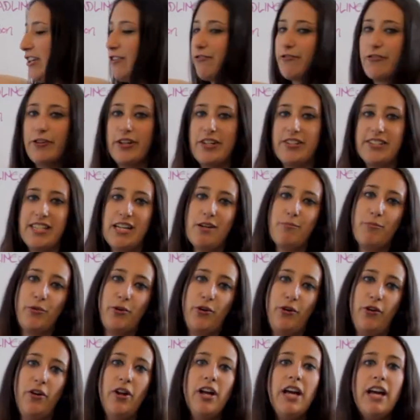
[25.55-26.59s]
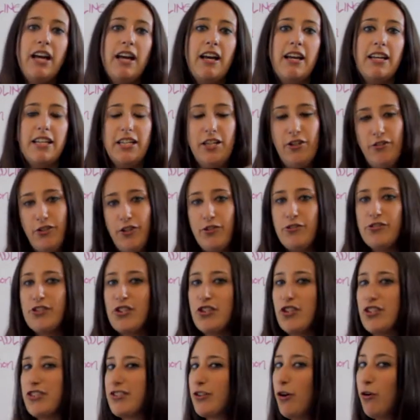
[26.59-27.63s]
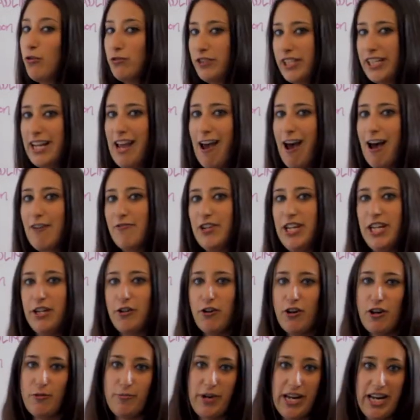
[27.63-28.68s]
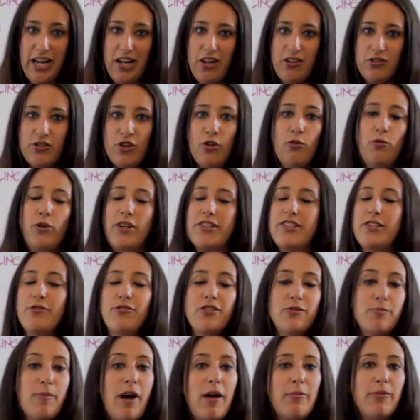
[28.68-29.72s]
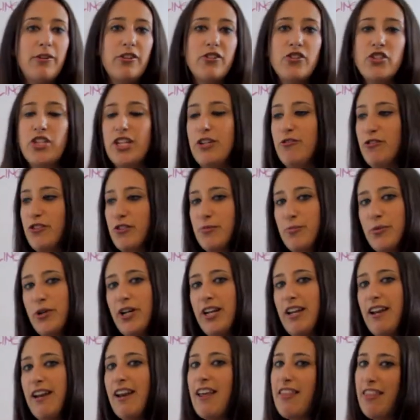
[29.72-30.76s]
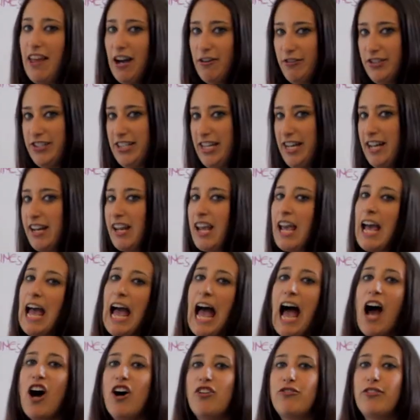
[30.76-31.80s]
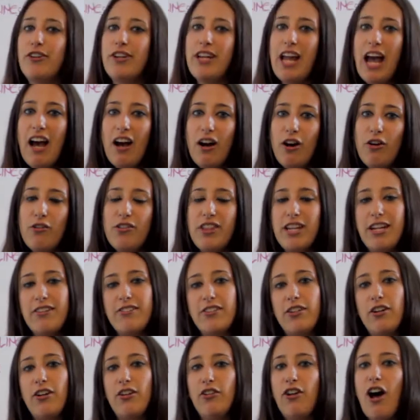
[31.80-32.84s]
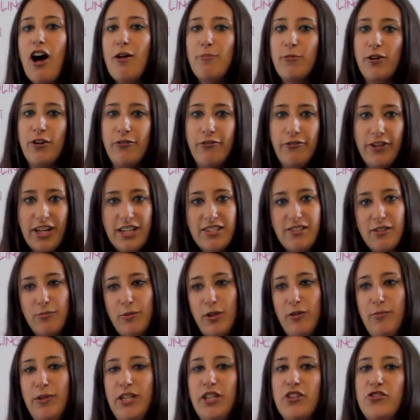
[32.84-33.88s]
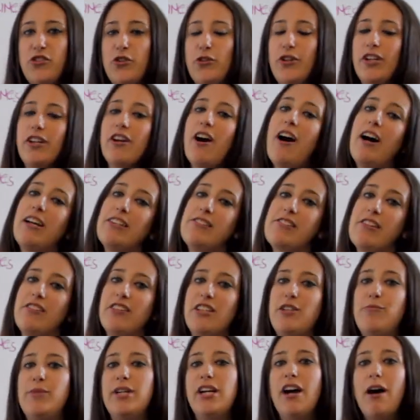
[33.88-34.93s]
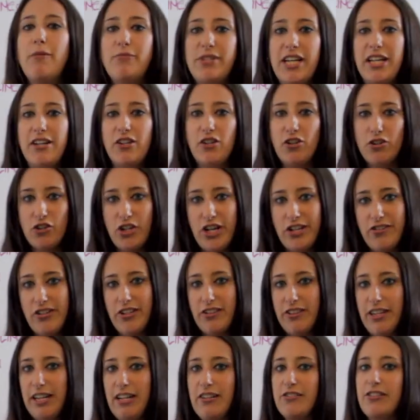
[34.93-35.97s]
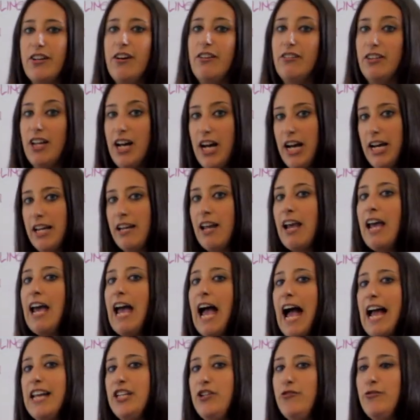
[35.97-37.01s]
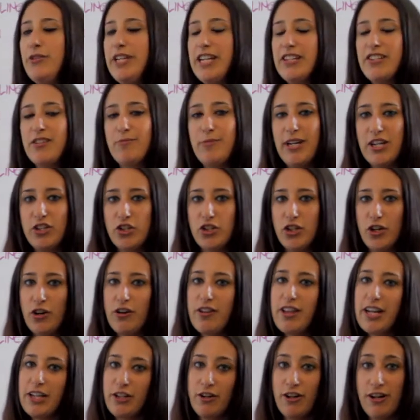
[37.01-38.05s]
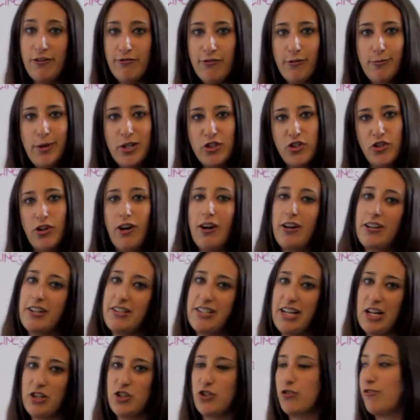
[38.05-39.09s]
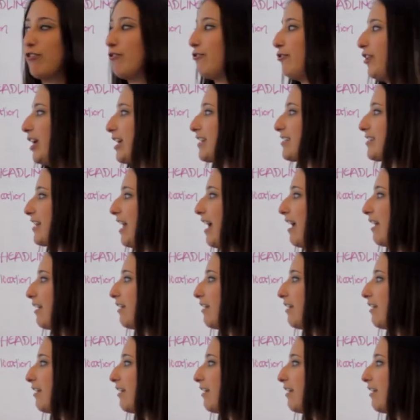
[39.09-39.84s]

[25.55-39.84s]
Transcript: For example, you used to just only have ink on a page. Once it was published, it was printed, that was it. However, now things are a lot more flexible because you can constantly be updating or changing things online, and you need to make sure that your information architecture reflects that.